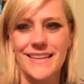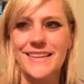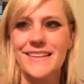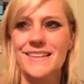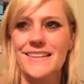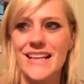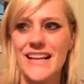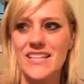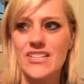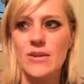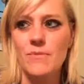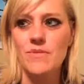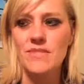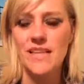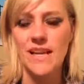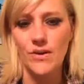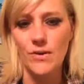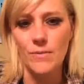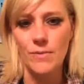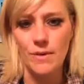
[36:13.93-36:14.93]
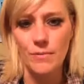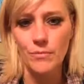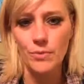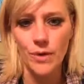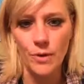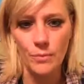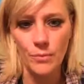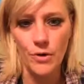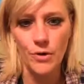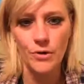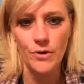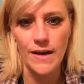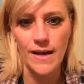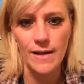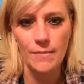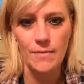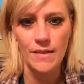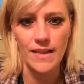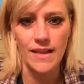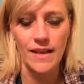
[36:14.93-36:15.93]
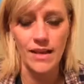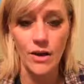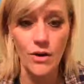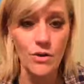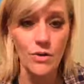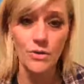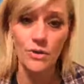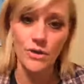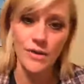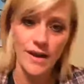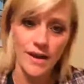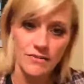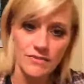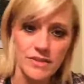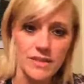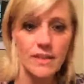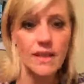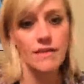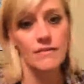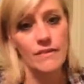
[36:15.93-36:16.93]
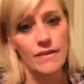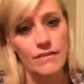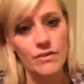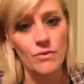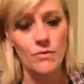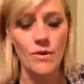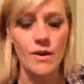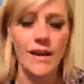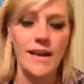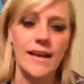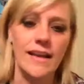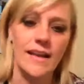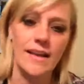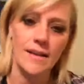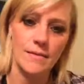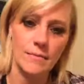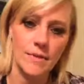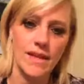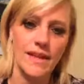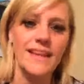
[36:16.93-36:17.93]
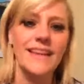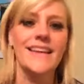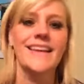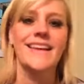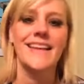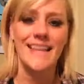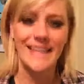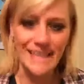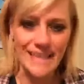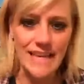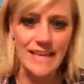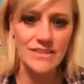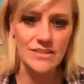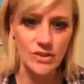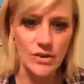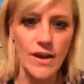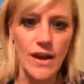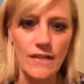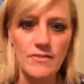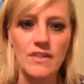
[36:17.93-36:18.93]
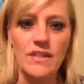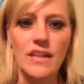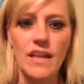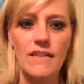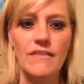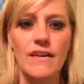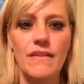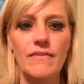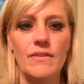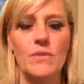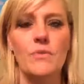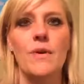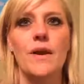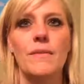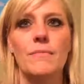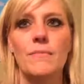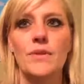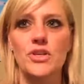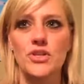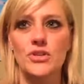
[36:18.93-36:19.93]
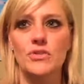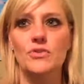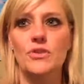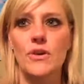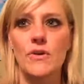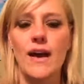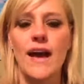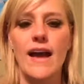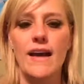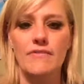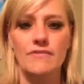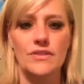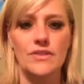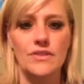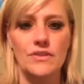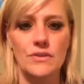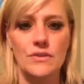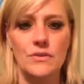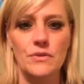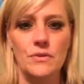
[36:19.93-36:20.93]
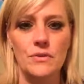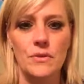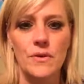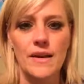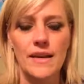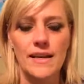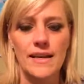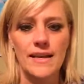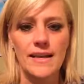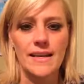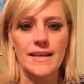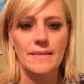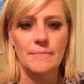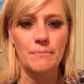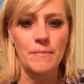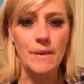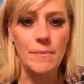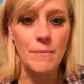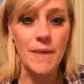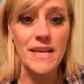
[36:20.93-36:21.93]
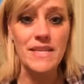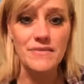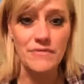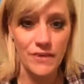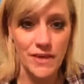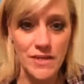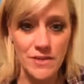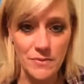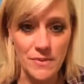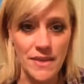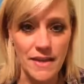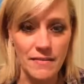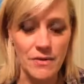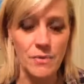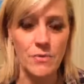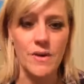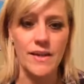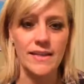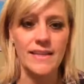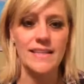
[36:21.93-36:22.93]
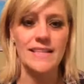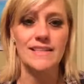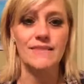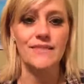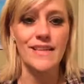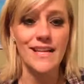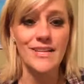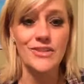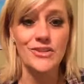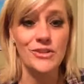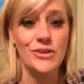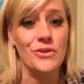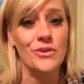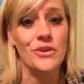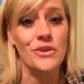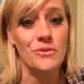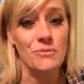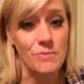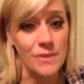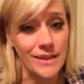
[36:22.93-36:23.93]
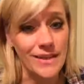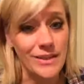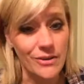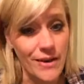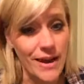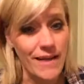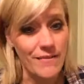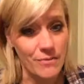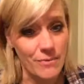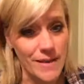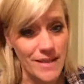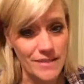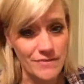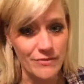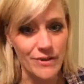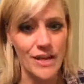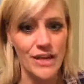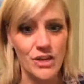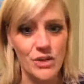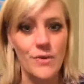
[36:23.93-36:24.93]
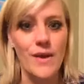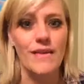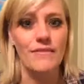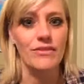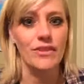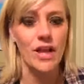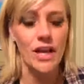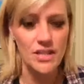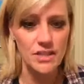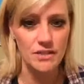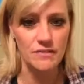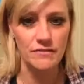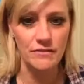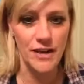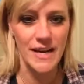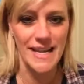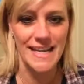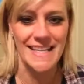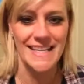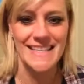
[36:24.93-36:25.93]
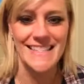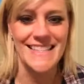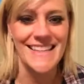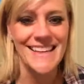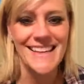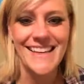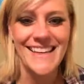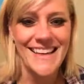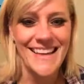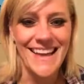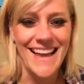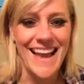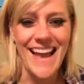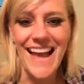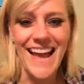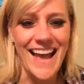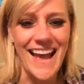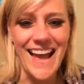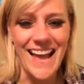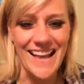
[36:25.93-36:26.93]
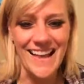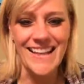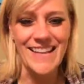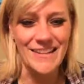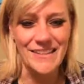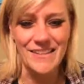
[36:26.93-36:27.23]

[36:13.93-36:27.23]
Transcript: it's almost like we've been pre-programmed that, oh, you have to love everyone. I'm like, yes, you have to love everyone, but you don't have to be best friends with everyone. Because if that's true, you really don't have a best friend. You have lots of friends. I